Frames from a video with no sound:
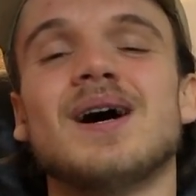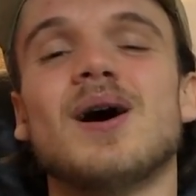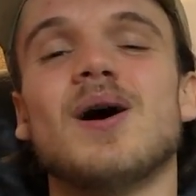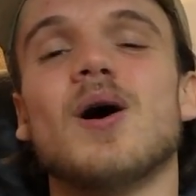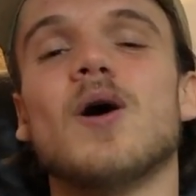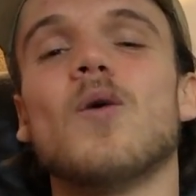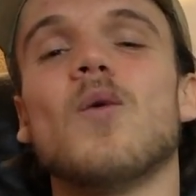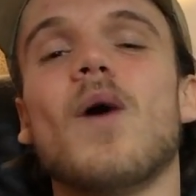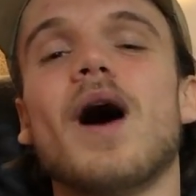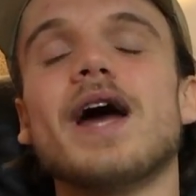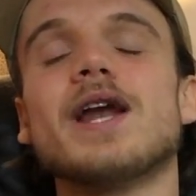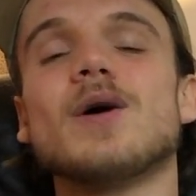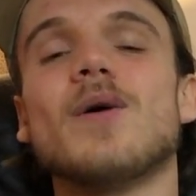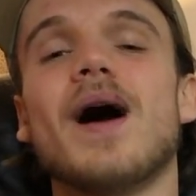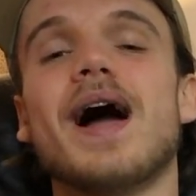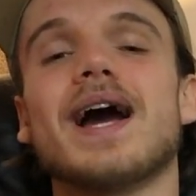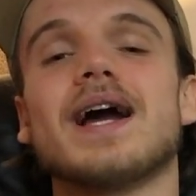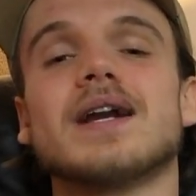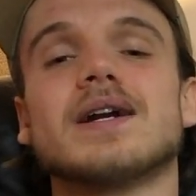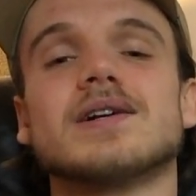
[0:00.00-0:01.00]
why do
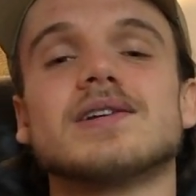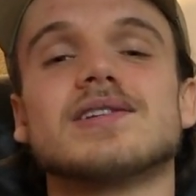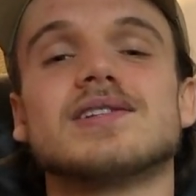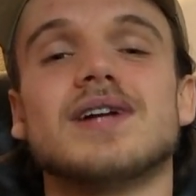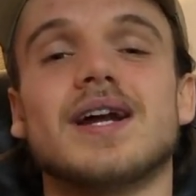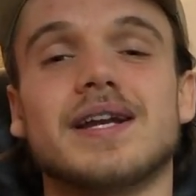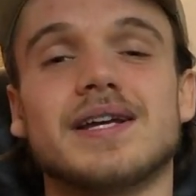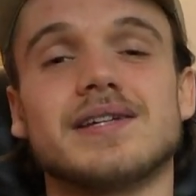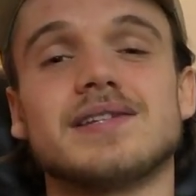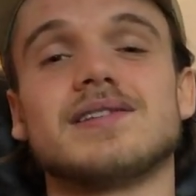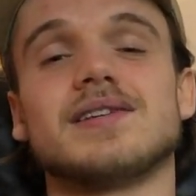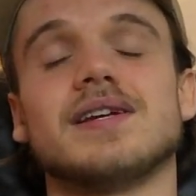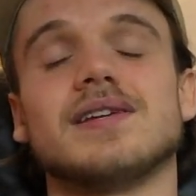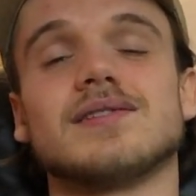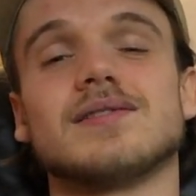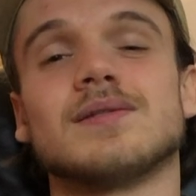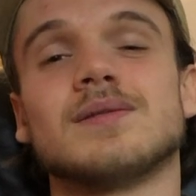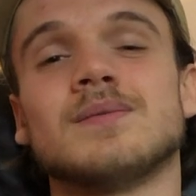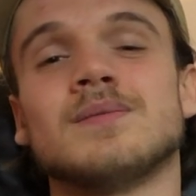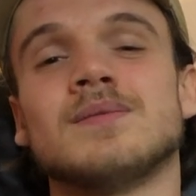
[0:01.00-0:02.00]
hecklers not
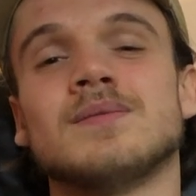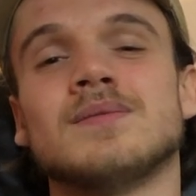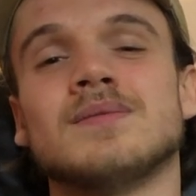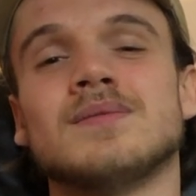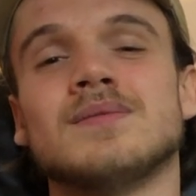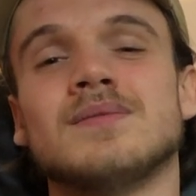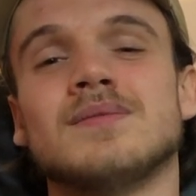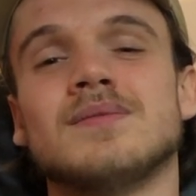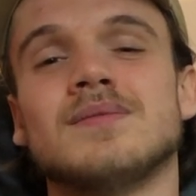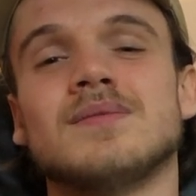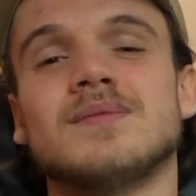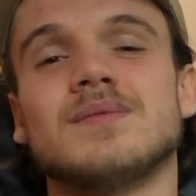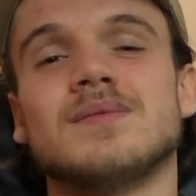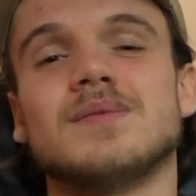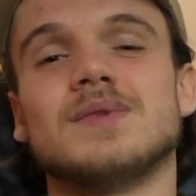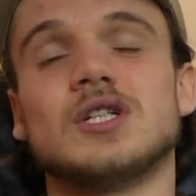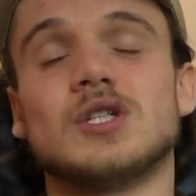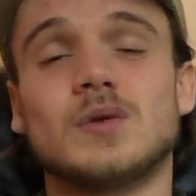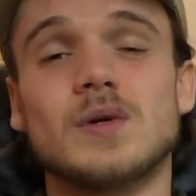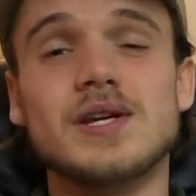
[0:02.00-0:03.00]
exist?
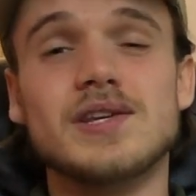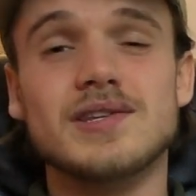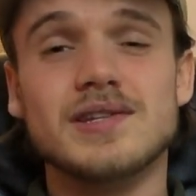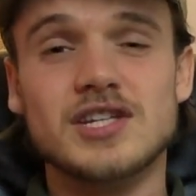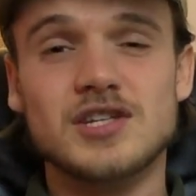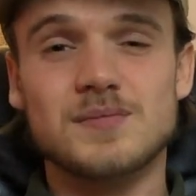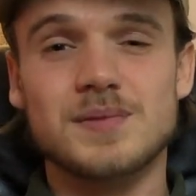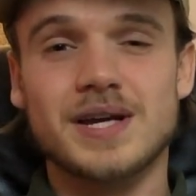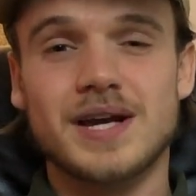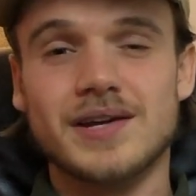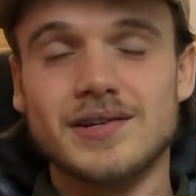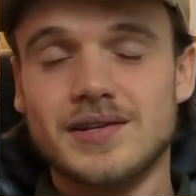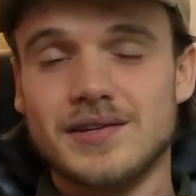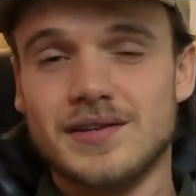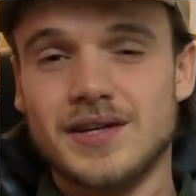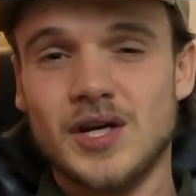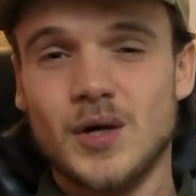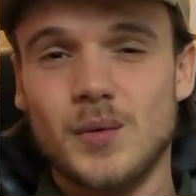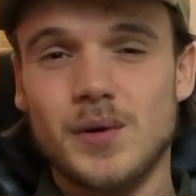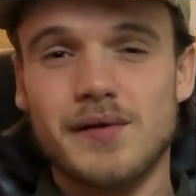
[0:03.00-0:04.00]
The reason is because I
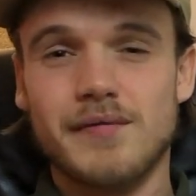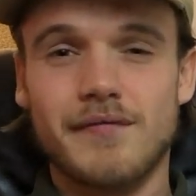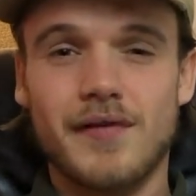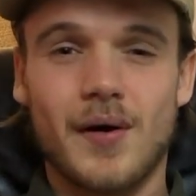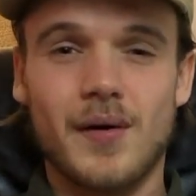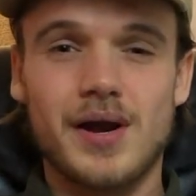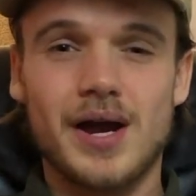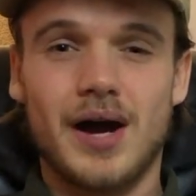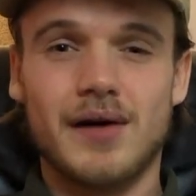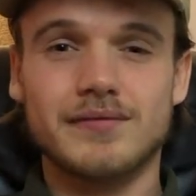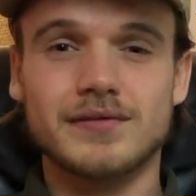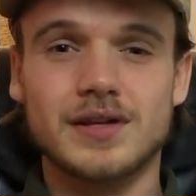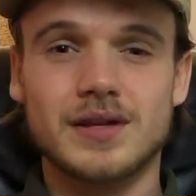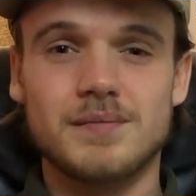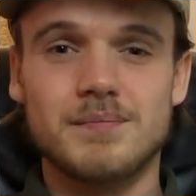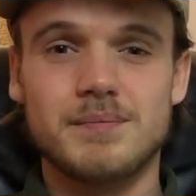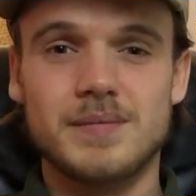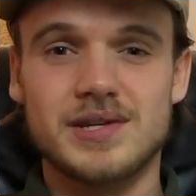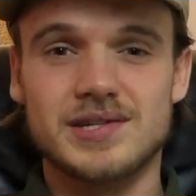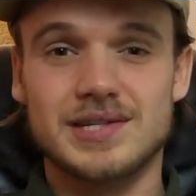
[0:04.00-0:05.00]
think we very
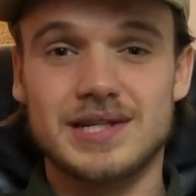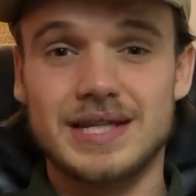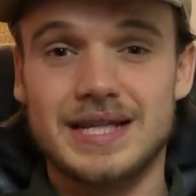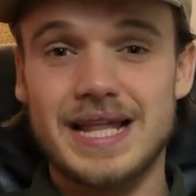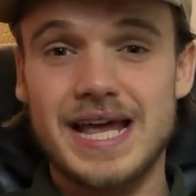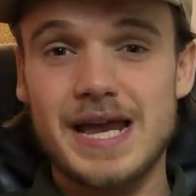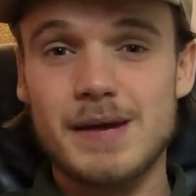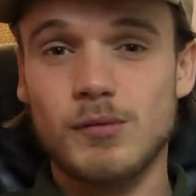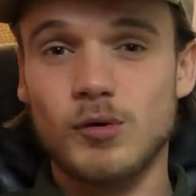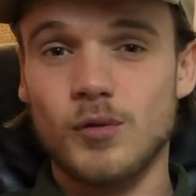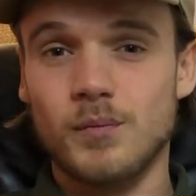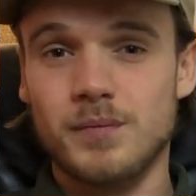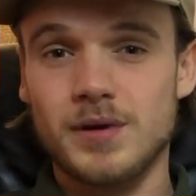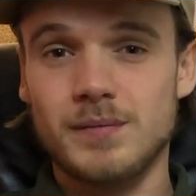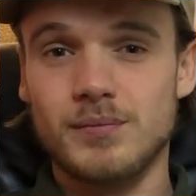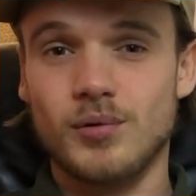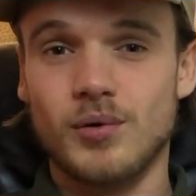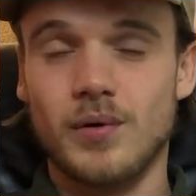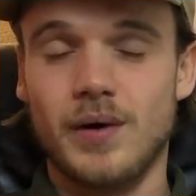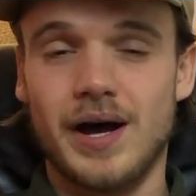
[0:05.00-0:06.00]
often mislabel
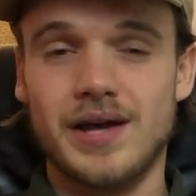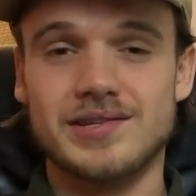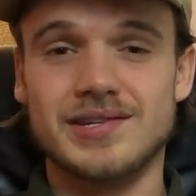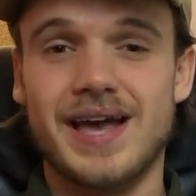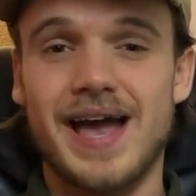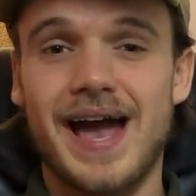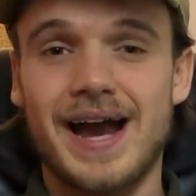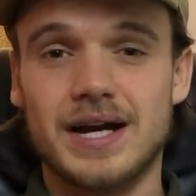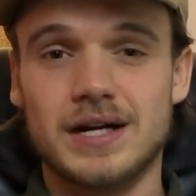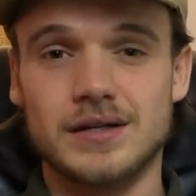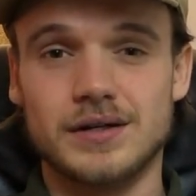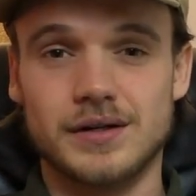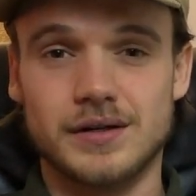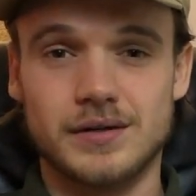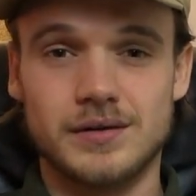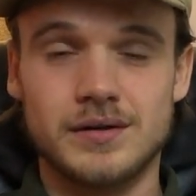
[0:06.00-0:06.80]
people as a heckler.